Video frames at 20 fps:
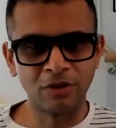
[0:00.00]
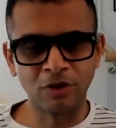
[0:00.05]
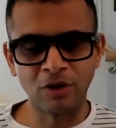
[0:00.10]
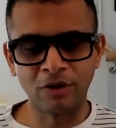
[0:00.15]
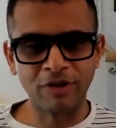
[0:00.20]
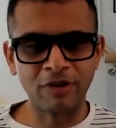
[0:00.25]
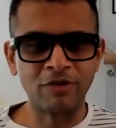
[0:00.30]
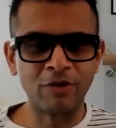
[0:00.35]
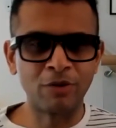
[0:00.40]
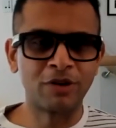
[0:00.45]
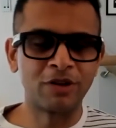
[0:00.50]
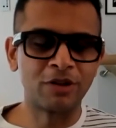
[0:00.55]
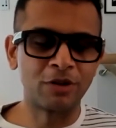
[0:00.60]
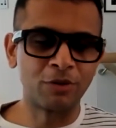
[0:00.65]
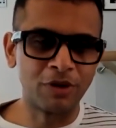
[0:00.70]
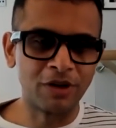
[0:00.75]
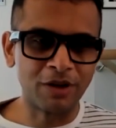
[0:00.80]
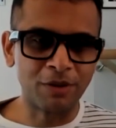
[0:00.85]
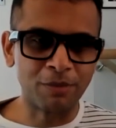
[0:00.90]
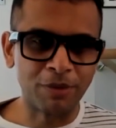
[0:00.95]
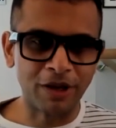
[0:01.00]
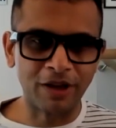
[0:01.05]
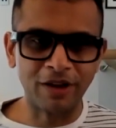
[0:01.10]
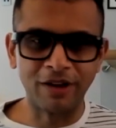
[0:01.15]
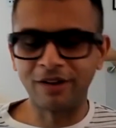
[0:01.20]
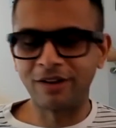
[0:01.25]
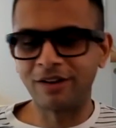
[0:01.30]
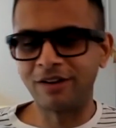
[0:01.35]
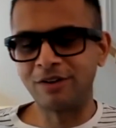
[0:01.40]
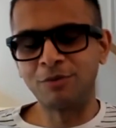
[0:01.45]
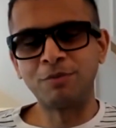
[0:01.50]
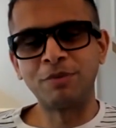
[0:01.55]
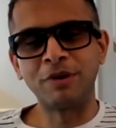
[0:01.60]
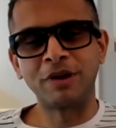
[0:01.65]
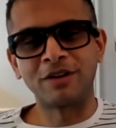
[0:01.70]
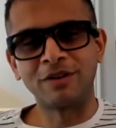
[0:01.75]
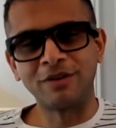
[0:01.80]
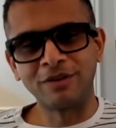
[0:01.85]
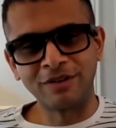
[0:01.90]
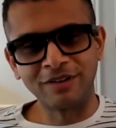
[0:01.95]
you have everyone in the world applying, and you
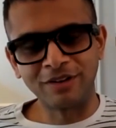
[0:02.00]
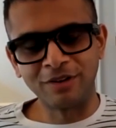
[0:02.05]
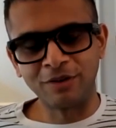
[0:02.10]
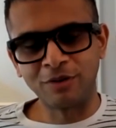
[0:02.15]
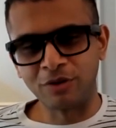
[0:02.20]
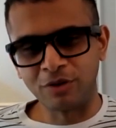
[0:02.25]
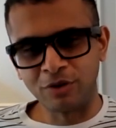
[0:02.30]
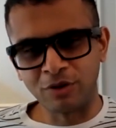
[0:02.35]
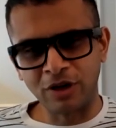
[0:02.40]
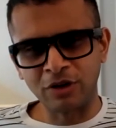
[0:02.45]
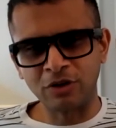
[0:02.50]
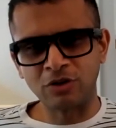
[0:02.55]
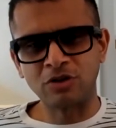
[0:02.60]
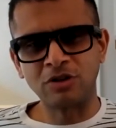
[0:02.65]
pick on. You get